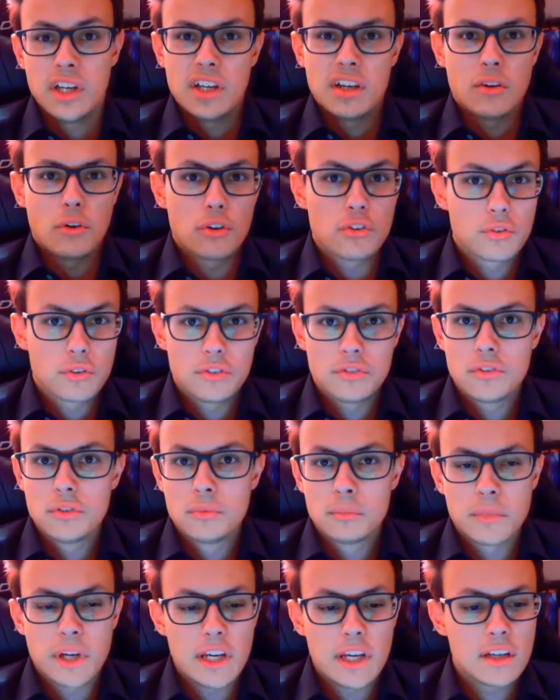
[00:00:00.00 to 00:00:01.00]
if you
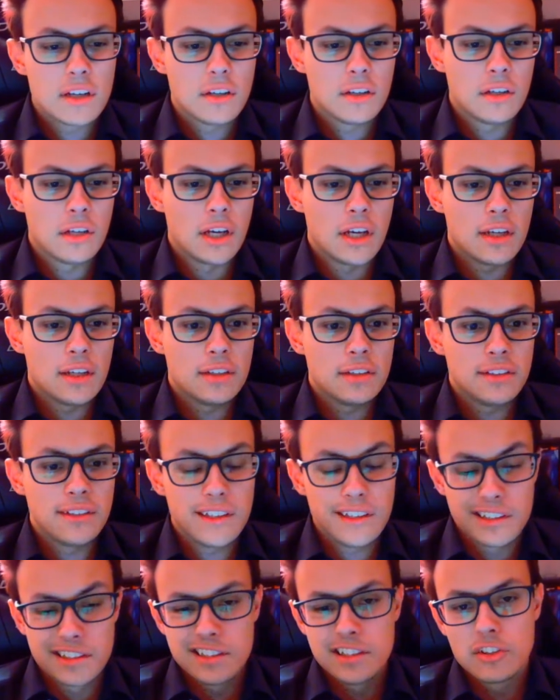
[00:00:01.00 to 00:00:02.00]
make like
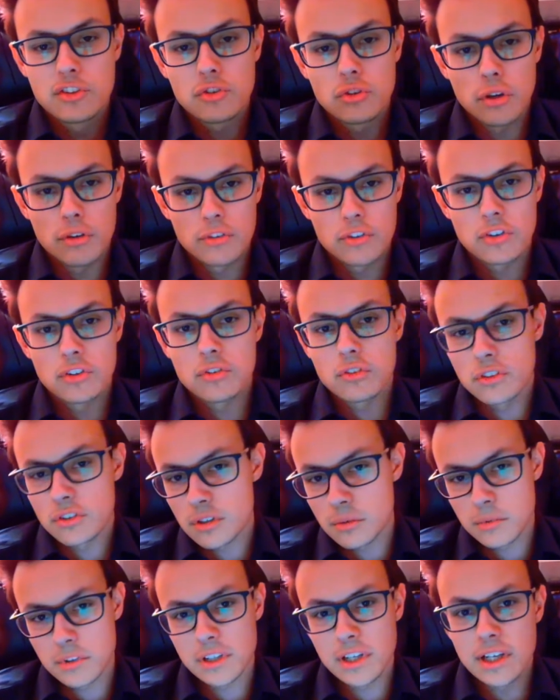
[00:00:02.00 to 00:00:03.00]
digital services or
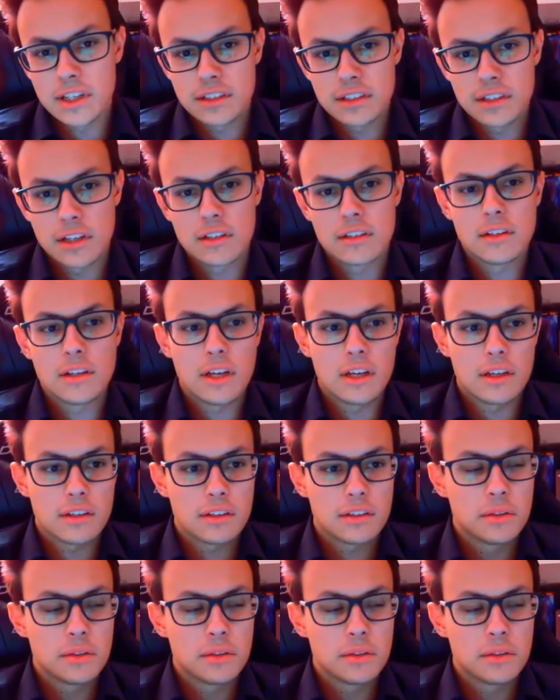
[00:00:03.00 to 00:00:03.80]
something like that, like